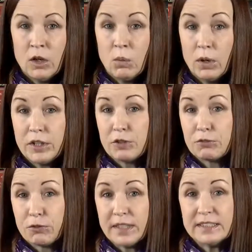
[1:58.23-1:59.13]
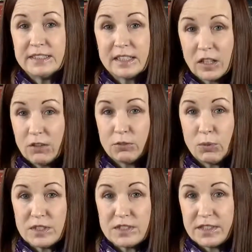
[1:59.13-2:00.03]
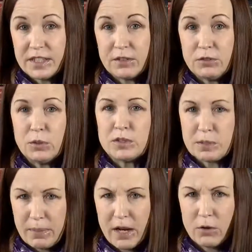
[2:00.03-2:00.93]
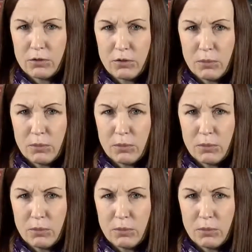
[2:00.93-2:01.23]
What your friends and loved ones think of you is a powerful